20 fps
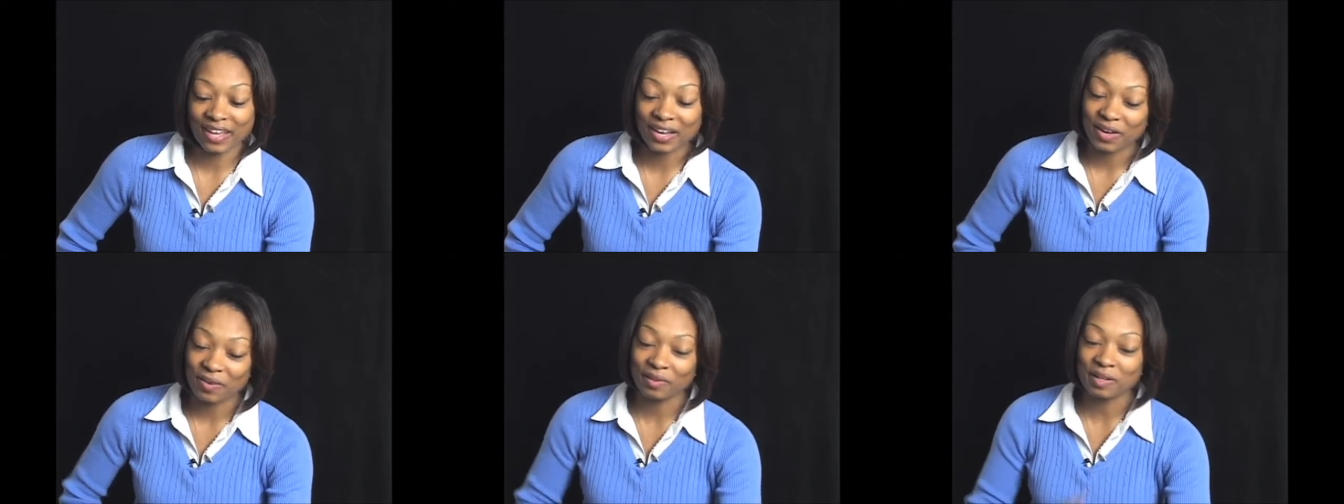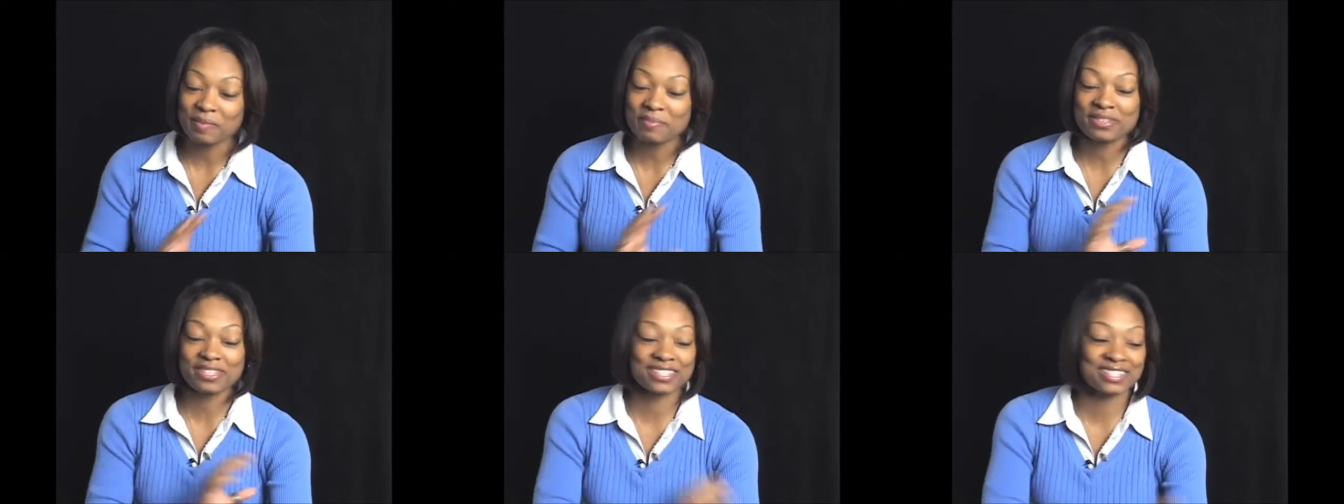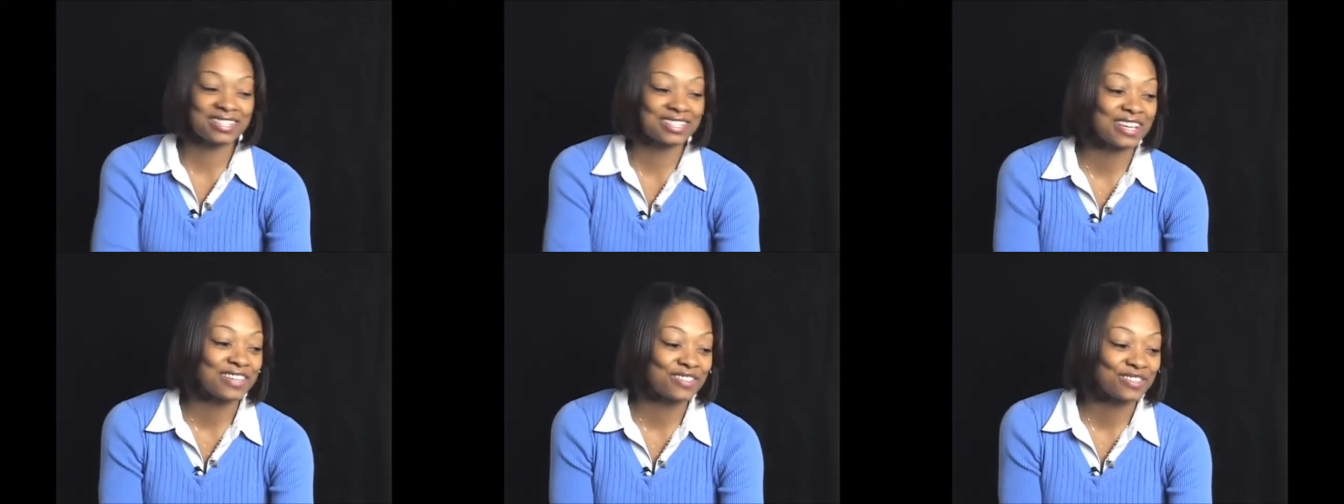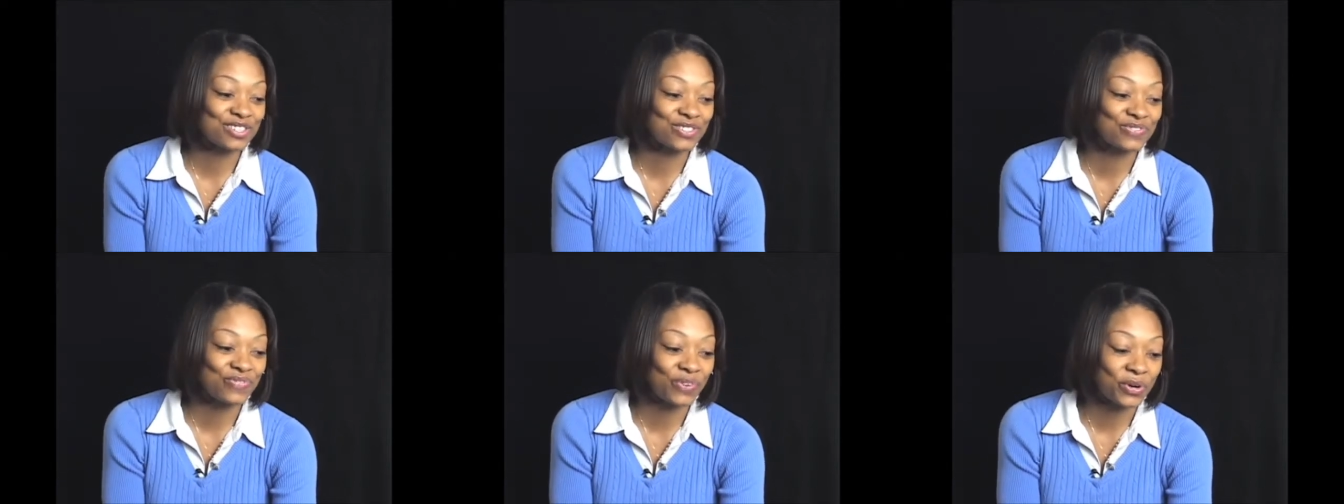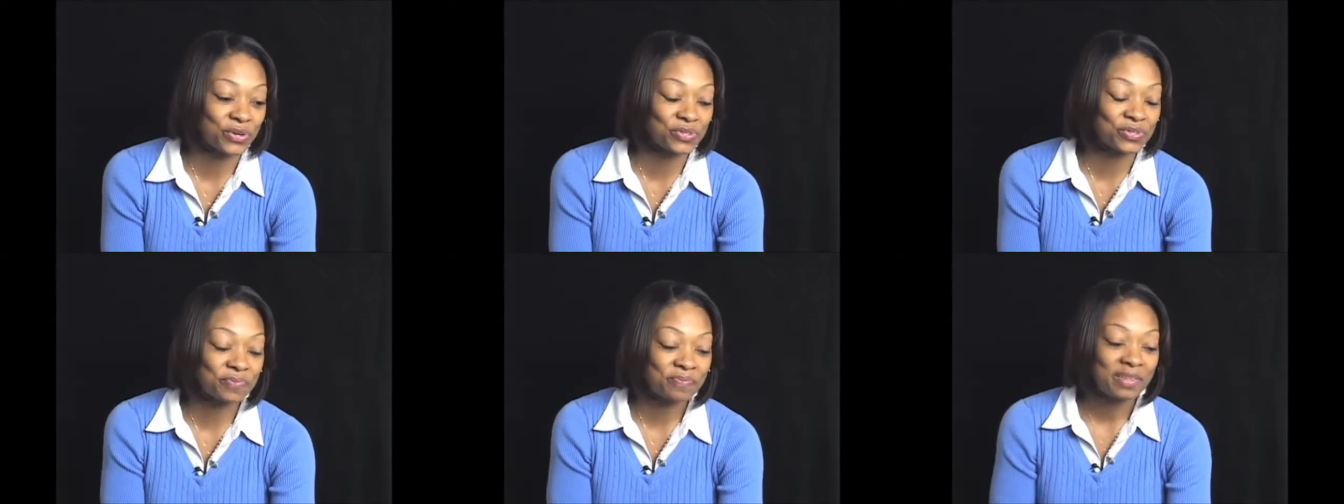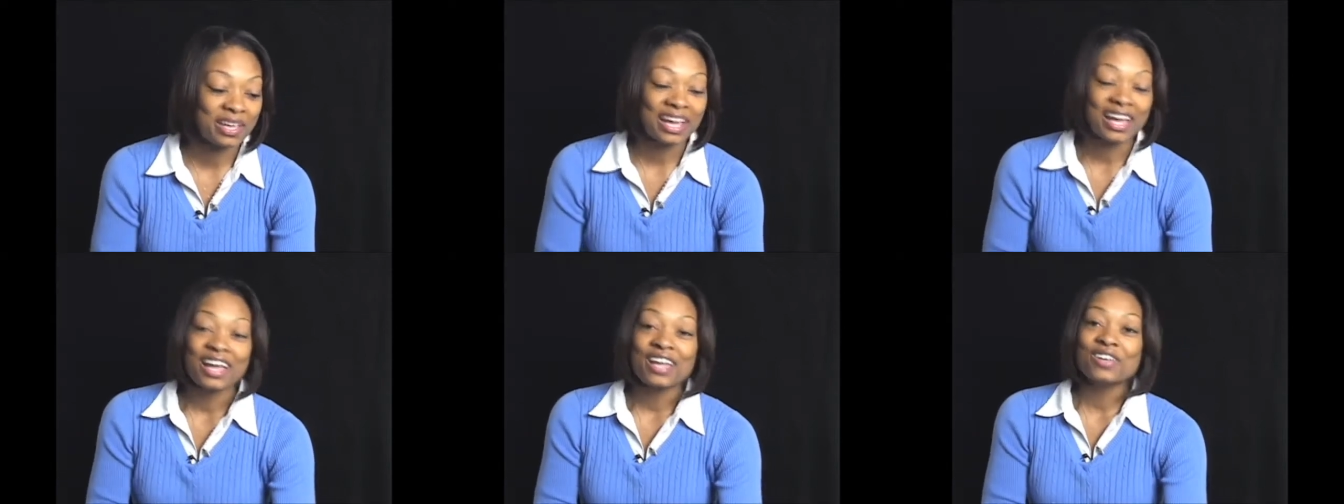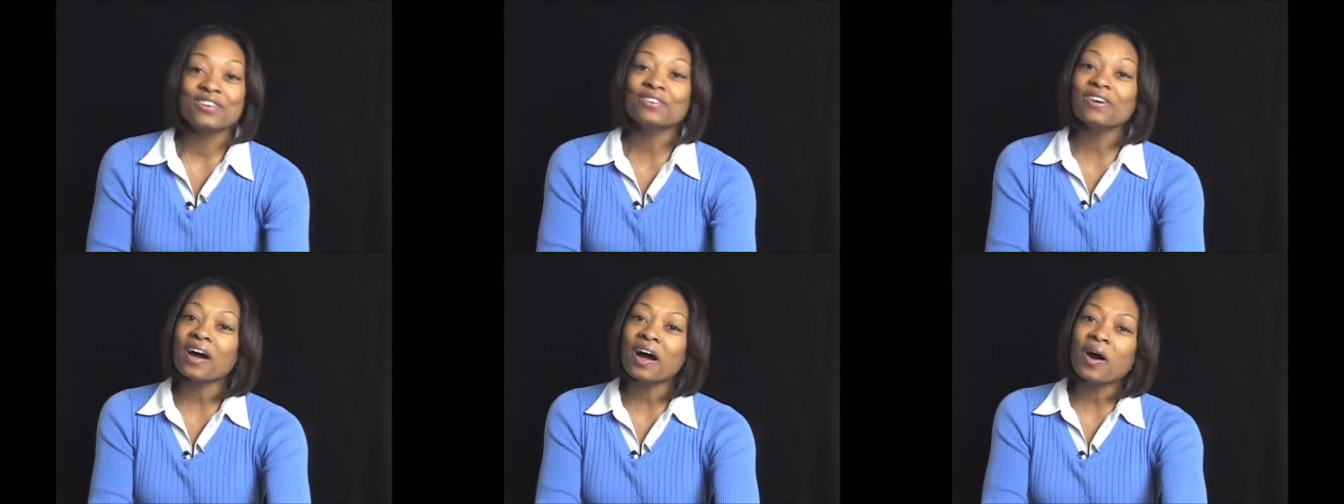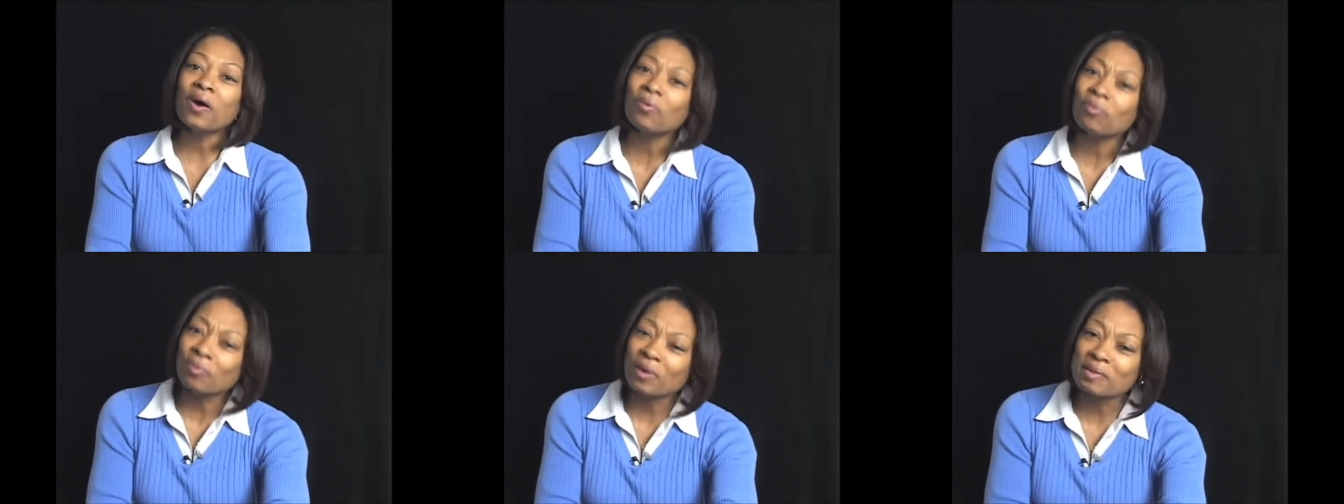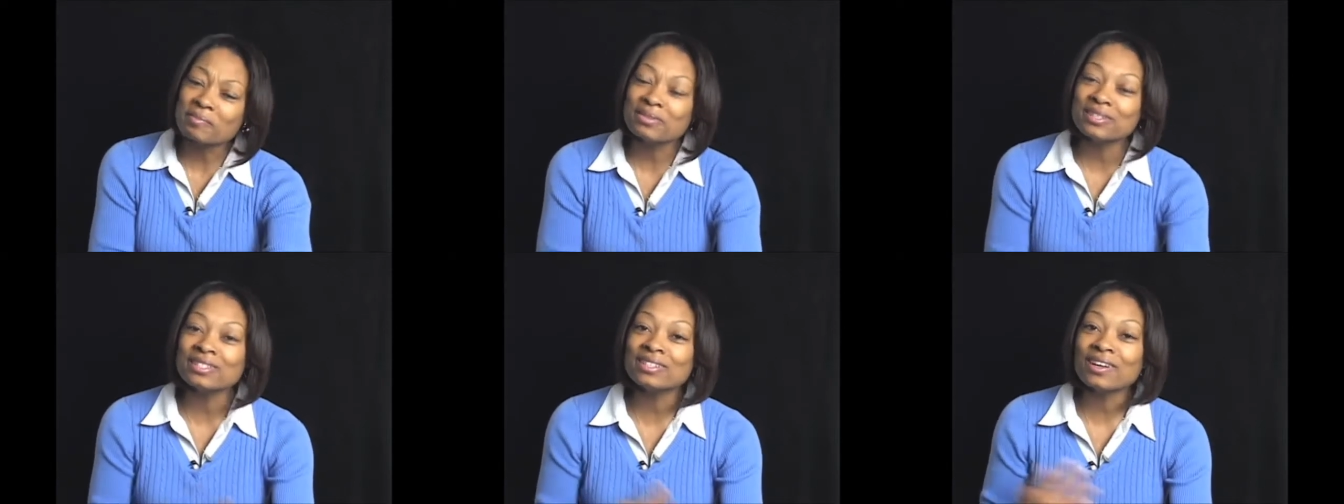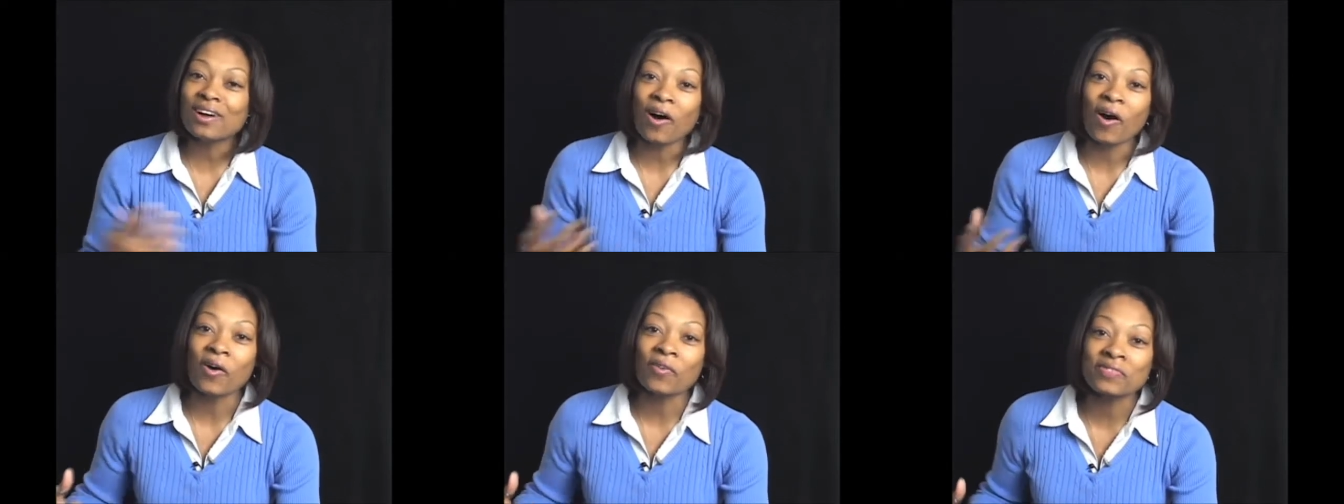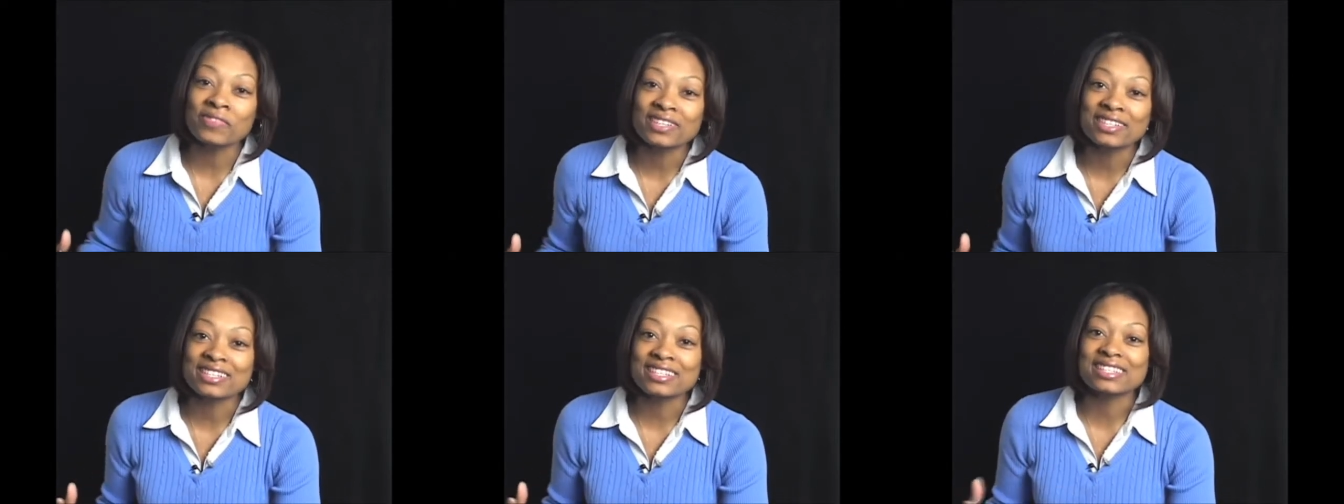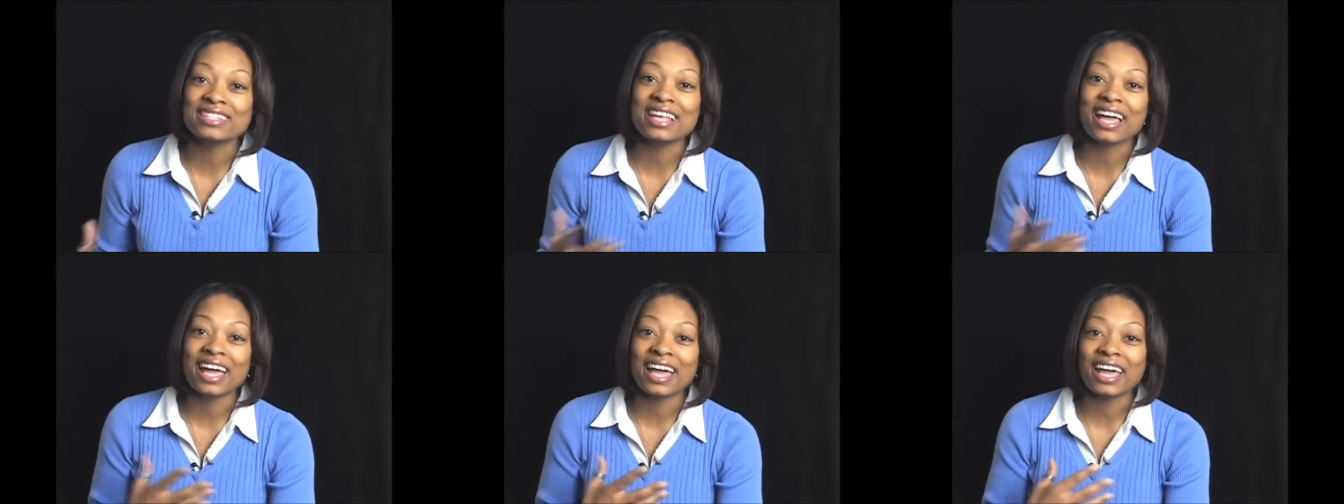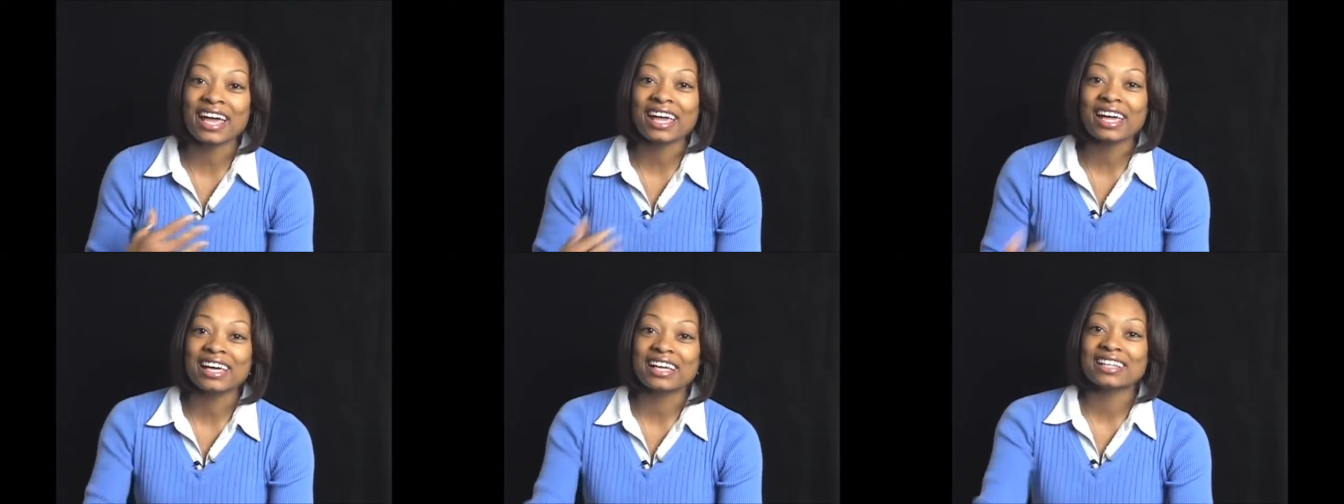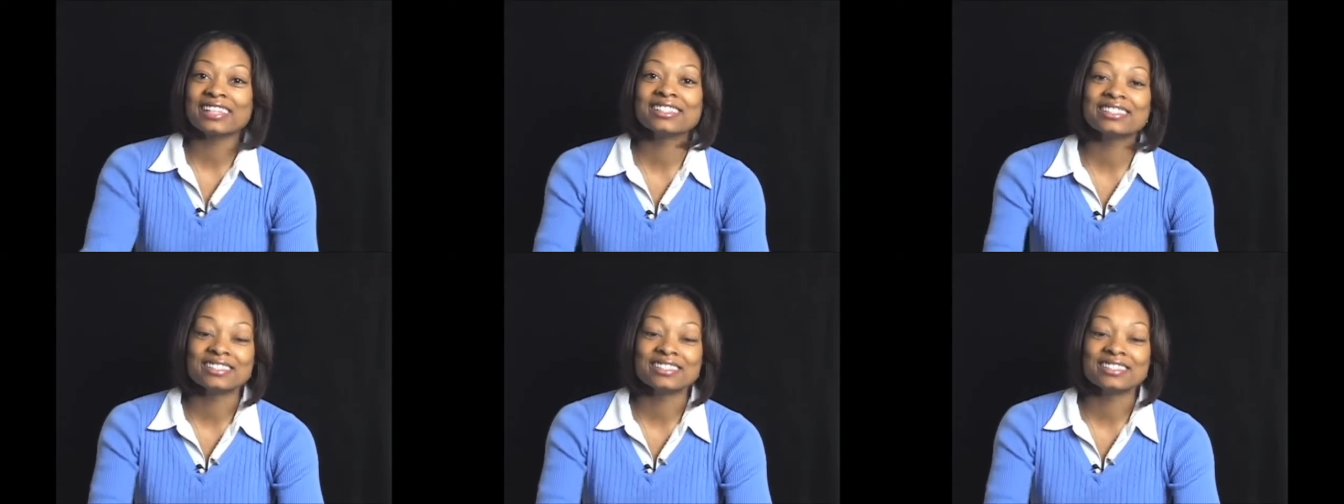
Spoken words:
let me just say this first. You know how women often say,